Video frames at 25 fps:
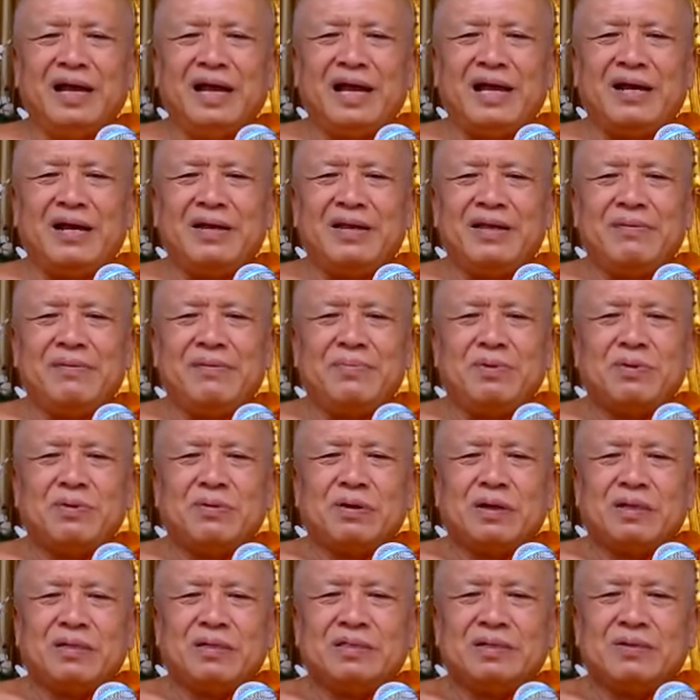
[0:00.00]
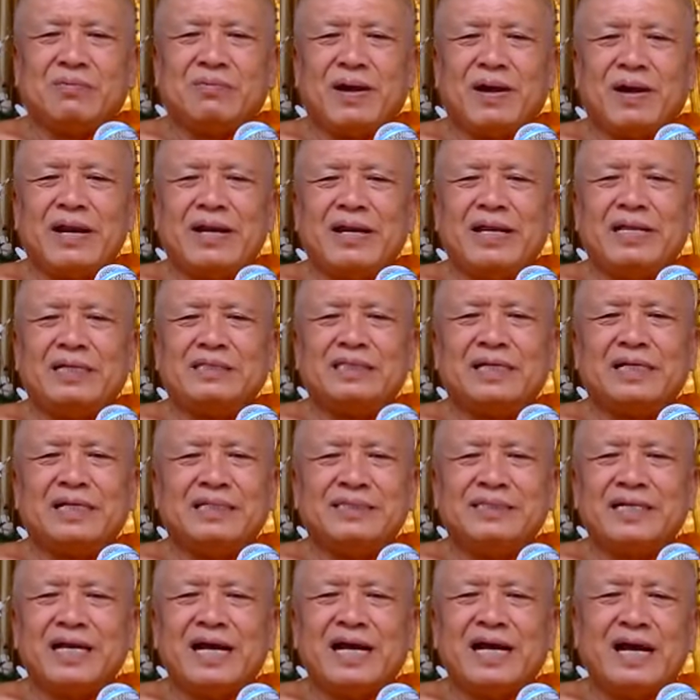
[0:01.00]
And if you got awareness
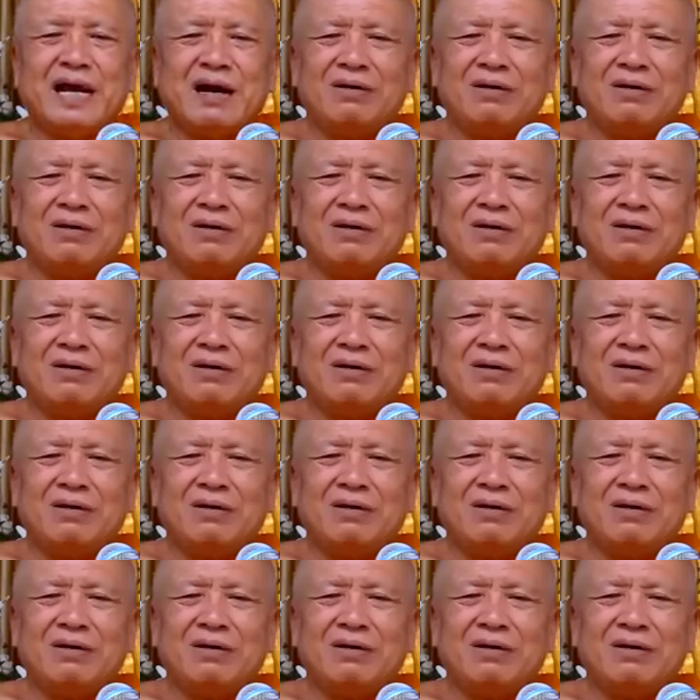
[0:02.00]
inside,